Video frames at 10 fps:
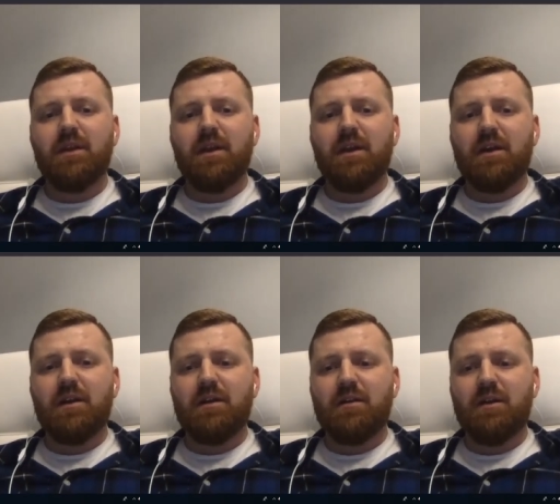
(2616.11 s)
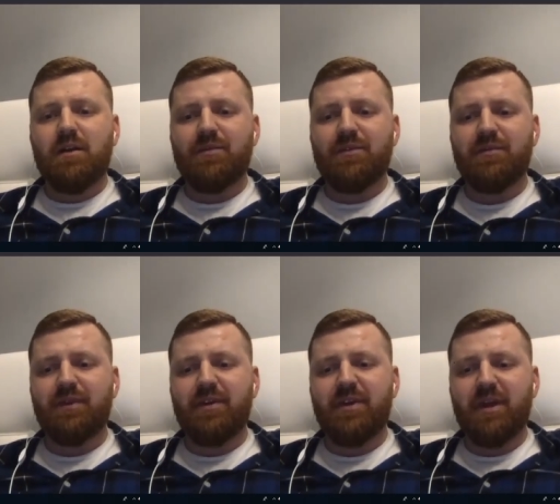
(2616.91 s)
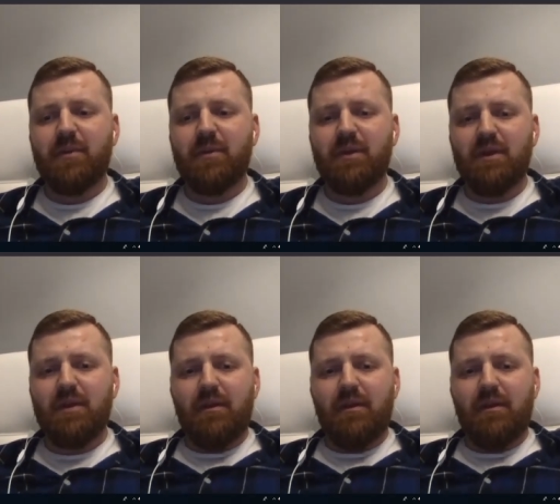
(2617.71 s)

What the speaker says: of the variable,